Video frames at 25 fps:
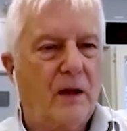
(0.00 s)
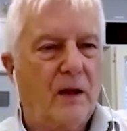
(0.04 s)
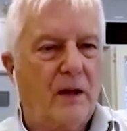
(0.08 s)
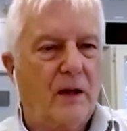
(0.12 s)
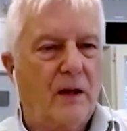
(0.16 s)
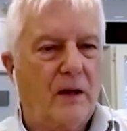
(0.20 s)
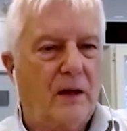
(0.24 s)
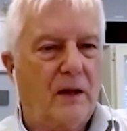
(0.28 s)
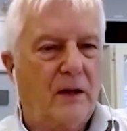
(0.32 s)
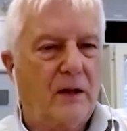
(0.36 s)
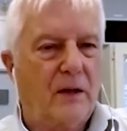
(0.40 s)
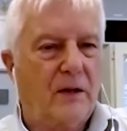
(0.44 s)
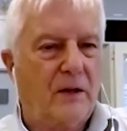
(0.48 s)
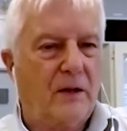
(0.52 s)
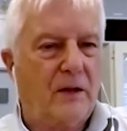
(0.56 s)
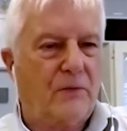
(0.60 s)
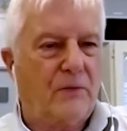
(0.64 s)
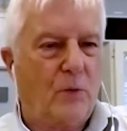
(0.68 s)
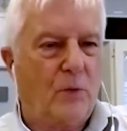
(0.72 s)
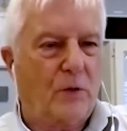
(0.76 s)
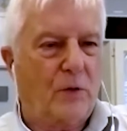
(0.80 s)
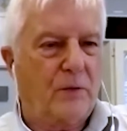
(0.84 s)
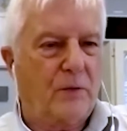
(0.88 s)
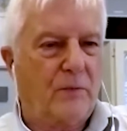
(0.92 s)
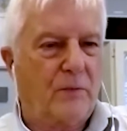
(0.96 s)
if you
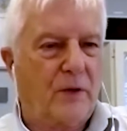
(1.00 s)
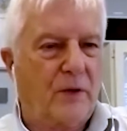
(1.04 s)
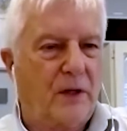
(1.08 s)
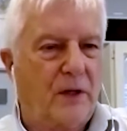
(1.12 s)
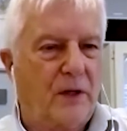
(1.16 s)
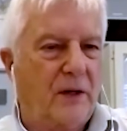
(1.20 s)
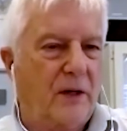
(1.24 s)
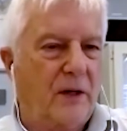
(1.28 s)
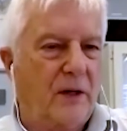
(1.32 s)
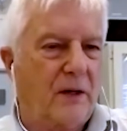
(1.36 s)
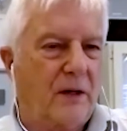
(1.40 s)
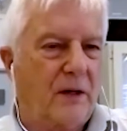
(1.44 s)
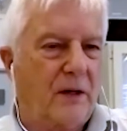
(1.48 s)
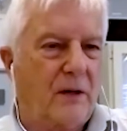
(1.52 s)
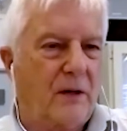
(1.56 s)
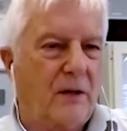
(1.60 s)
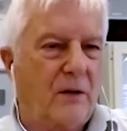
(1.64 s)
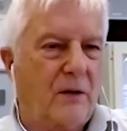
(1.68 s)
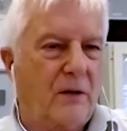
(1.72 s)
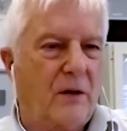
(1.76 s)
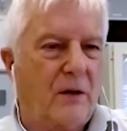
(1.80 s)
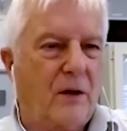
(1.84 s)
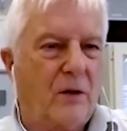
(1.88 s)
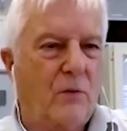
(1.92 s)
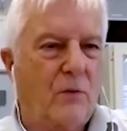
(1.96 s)
want to be
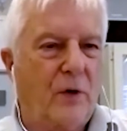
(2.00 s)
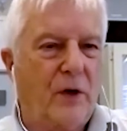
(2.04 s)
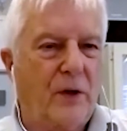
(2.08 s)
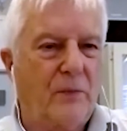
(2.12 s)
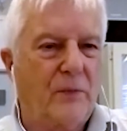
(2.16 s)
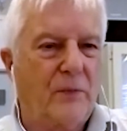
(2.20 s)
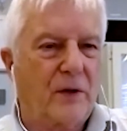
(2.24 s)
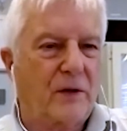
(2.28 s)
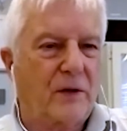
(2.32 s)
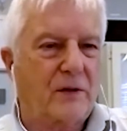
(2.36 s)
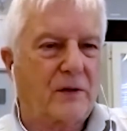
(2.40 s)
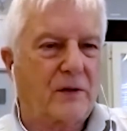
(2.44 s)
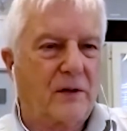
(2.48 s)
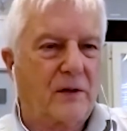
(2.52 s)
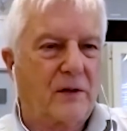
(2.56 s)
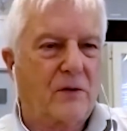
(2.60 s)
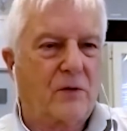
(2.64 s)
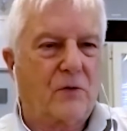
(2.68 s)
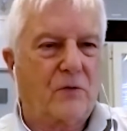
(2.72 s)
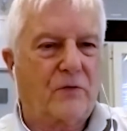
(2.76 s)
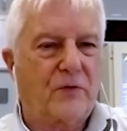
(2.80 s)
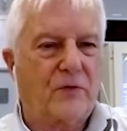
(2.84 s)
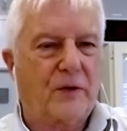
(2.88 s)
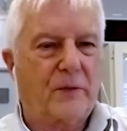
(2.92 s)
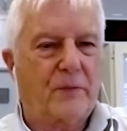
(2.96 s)
a wee bit
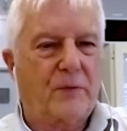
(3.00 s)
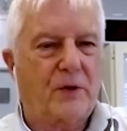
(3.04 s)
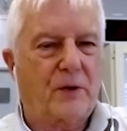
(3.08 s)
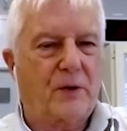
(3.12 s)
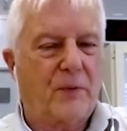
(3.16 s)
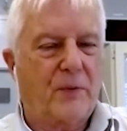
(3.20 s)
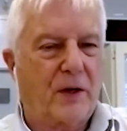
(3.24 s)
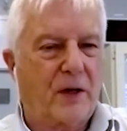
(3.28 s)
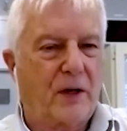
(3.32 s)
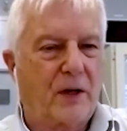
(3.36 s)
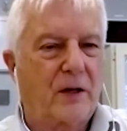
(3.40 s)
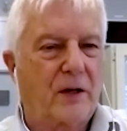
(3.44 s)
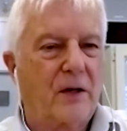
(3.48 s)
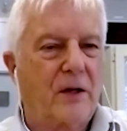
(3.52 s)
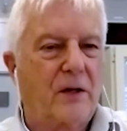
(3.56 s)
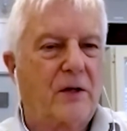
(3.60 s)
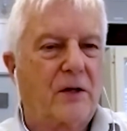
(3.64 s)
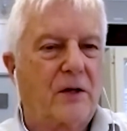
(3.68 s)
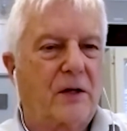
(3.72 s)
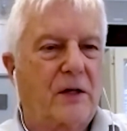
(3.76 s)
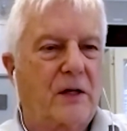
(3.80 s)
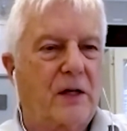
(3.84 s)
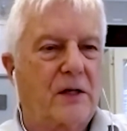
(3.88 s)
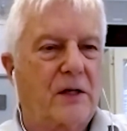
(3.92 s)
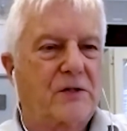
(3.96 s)
flippant about it,
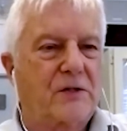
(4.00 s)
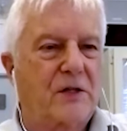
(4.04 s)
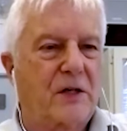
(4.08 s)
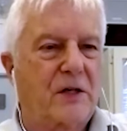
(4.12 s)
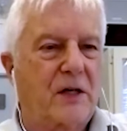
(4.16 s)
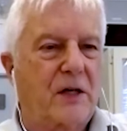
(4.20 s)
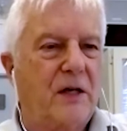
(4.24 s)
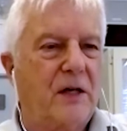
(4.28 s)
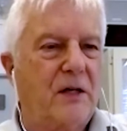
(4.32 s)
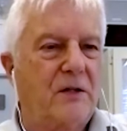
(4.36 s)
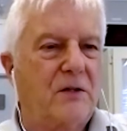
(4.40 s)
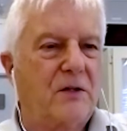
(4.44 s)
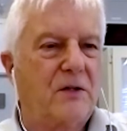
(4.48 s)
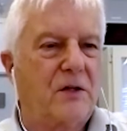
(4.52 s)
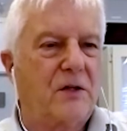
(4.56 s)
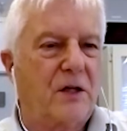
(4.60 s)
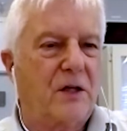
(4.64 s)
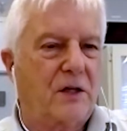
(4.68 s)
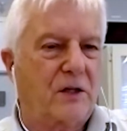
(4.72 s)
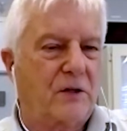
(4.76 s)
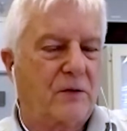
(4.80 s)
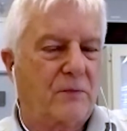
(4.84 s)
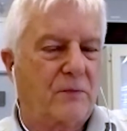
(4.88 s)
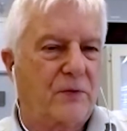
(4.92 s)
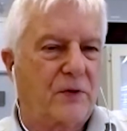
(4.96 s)
you can say a heat
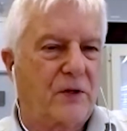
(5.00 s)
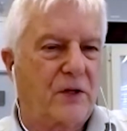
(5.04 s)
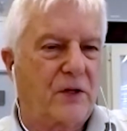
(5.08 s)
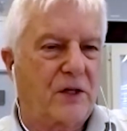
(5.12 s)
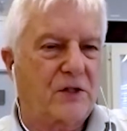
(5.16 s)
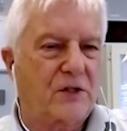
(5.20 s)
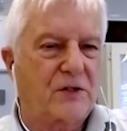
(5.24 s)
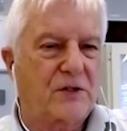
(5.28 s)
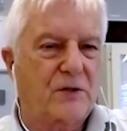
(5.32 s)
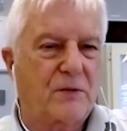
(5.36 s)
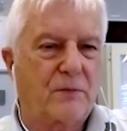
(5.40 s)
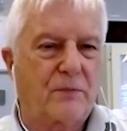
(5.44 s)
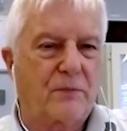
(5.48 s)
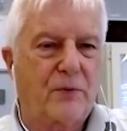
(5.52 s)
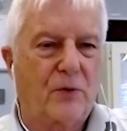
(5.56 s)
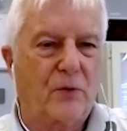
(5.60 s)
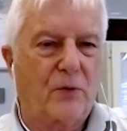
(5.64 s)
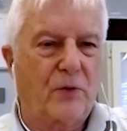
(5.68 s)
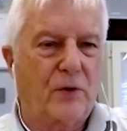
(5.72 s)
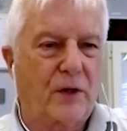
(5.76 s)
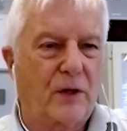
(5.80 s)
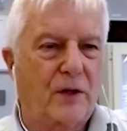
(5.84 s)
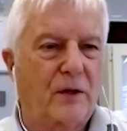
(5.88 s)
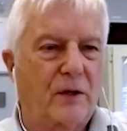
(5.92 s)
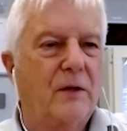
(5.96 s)
detector protects the
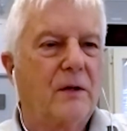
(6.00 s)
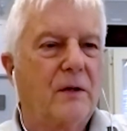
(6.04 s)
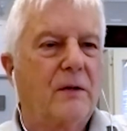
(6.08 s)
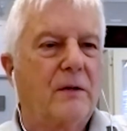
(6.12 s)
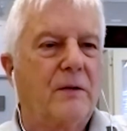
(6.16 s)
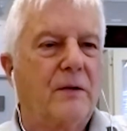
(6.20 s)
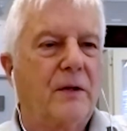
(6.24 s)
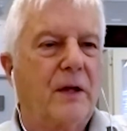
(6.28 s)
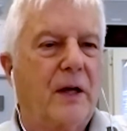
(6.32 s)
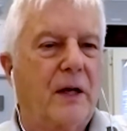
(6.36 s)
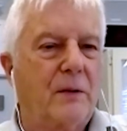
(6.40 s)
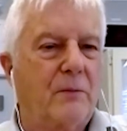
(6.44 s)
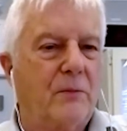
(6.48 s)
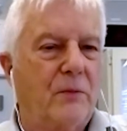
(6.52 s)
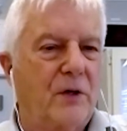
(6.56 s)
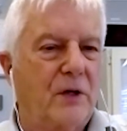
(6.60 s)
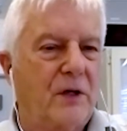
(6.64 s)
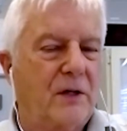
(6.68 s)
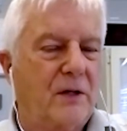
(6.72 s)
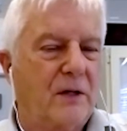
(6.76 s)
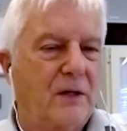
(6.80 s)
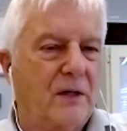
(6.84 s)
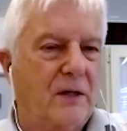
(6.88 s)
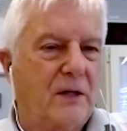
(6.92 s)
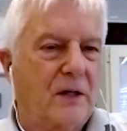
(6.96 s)
building,
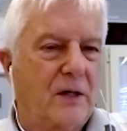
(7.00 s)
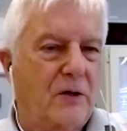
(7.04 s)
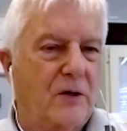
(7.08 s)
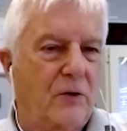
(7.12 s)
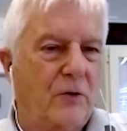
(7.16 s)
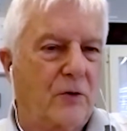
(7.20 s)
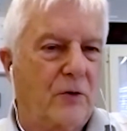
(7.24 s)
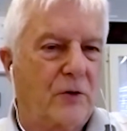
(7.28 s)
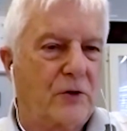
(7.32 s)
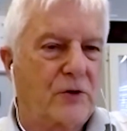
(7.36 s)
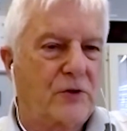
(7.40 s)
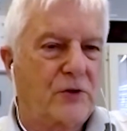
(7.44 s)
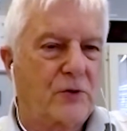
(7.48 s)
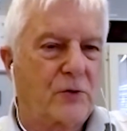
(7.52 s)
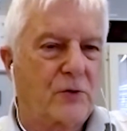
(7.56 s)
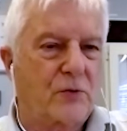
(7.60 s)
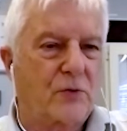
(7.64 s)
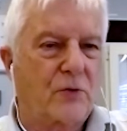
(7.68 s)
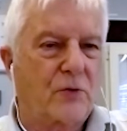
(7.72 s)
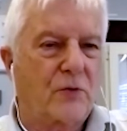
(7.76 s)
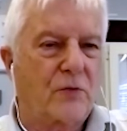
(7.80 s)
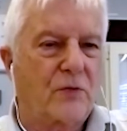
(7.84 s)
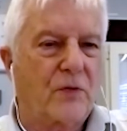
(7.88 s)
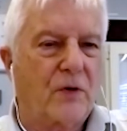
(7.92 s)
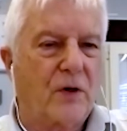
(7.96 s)
namely it alerts you to
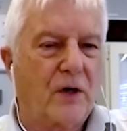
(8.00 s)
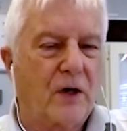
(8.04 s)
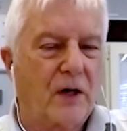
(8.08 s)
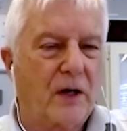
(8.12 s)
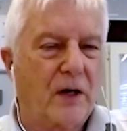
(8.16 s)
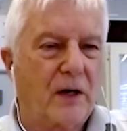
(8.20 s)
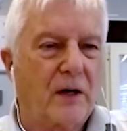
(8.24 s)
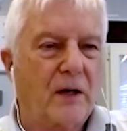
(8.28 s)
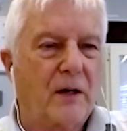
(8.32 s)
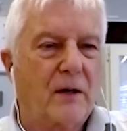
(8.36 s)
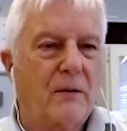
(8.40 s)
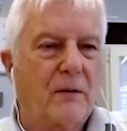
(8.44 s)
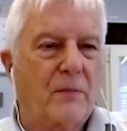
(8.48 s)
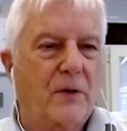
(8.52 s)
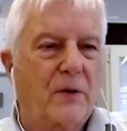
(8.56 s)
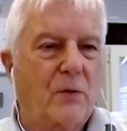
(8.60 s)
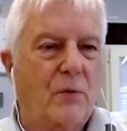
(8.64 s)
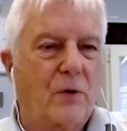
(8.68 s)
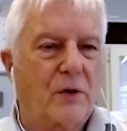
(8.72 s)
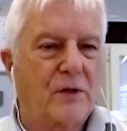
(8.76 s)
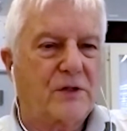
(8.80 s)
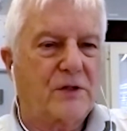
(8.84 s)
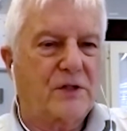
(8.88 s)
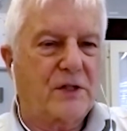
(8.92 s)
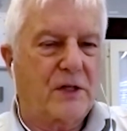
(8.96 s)
a fire, but it
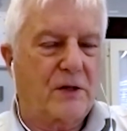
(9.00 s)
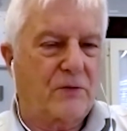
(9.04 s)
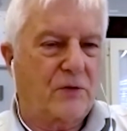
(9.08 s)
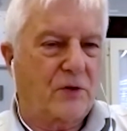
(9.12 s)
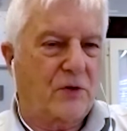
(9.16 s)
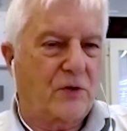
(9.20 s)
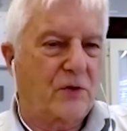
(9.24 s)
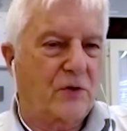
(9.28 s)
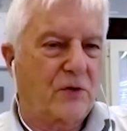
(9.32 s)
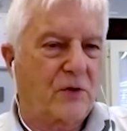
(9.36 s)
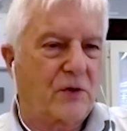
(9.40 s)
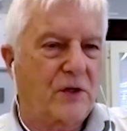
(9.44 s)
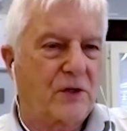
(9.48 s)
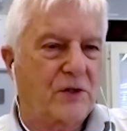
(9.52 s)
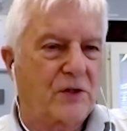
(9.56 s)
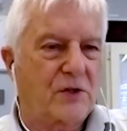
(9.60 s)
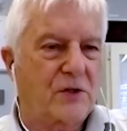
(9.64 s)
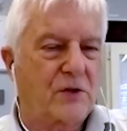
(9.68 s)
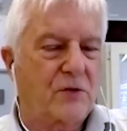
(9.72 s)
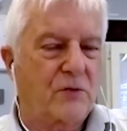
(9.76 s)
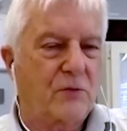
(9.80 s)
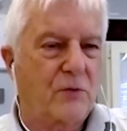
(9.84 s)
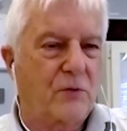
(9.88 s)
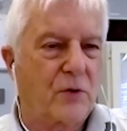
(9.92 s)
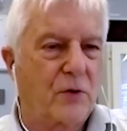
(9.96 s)
won't save the contents
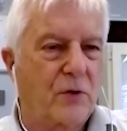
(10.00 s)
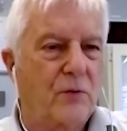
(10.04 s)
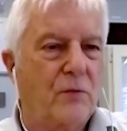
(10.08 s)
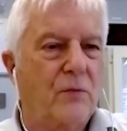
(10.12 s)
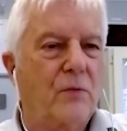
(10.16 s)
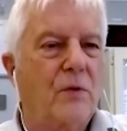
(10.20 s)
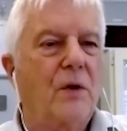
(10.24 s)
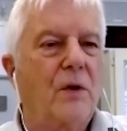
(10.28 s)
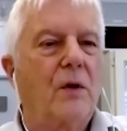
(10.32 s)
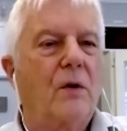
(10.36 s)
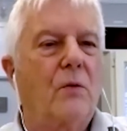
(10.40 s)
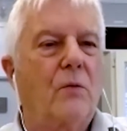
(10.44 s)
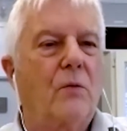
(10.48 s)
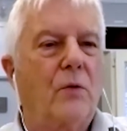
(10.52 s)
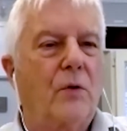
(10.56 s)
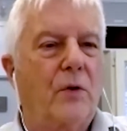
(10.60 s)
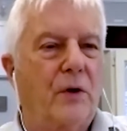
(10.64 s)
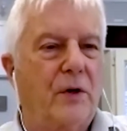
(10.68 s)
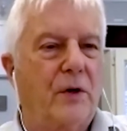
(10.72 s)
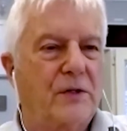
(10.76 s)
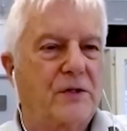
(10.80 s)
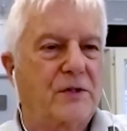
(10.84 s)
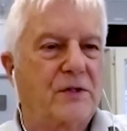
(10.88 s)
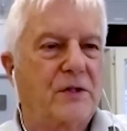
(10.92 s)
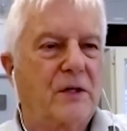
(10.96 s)
of the room,
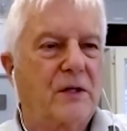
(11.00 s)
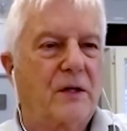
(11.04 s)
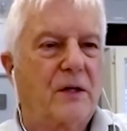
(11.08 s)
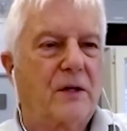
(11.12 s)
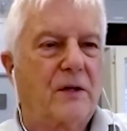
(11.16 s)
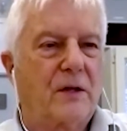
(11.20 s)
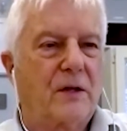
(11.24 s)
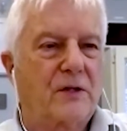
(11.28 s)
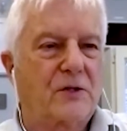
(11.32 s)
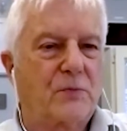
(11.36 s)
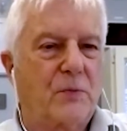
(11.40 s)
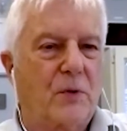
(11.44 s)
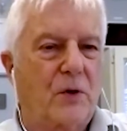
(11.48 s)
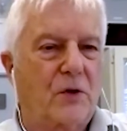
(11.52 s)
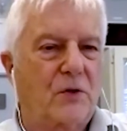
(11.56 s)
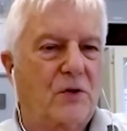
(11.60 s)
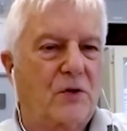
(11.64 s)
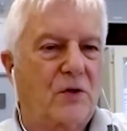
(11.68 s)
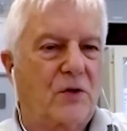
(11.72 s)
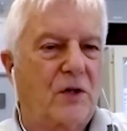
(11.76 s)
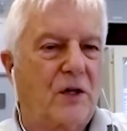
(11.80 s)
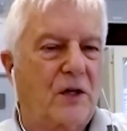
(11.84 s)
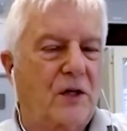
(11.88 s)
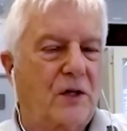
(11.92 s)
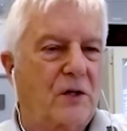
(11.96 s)
whereas a smoke
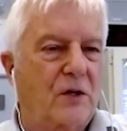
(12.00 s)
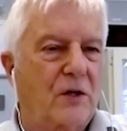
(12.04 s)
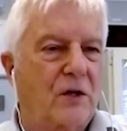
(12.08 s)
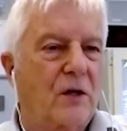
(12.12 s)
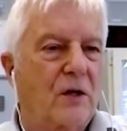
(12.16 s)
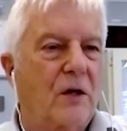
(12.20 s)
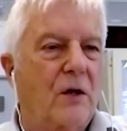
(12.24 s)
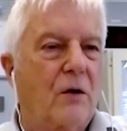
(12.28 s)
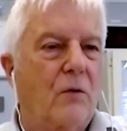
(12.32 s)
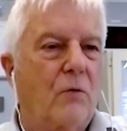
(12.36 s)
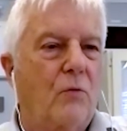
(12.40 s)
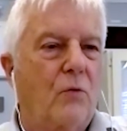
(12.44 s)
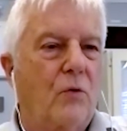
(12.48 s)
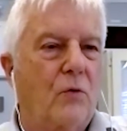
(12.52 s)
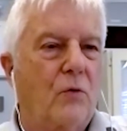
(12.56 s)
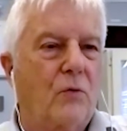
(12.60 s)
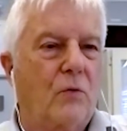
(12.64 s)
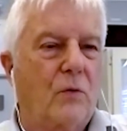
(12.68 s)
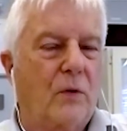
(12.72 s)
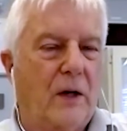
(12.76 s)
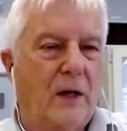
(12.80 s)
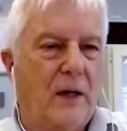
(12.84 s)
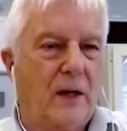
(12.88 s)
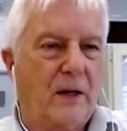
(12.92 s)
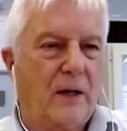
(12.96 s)
detector
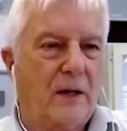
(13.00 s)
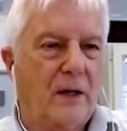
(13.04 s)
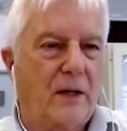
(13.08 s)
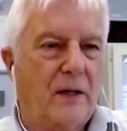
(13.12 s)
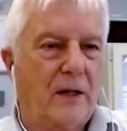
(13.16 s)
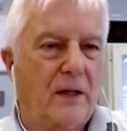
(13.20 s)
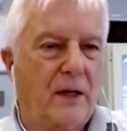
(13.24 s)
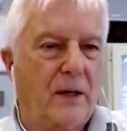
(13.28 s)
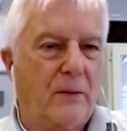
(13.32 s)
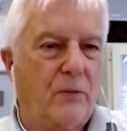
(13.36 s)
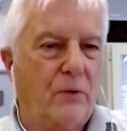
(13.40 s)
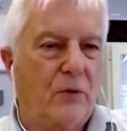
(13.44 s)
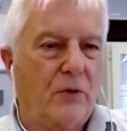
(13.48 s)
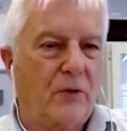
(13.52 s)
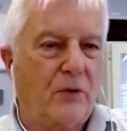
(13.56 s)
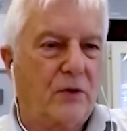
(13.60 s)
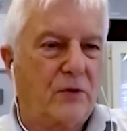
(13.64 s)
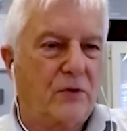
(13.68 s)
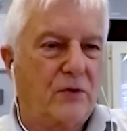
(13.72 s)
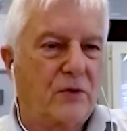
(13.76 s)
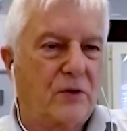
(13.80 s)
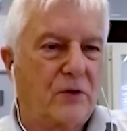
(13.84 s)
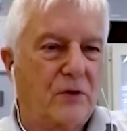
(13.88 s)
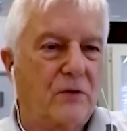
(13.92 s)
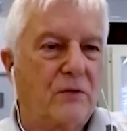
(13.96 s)
will enable you
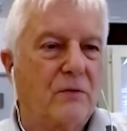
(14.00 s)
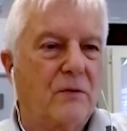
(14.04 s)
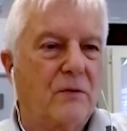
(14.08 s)
to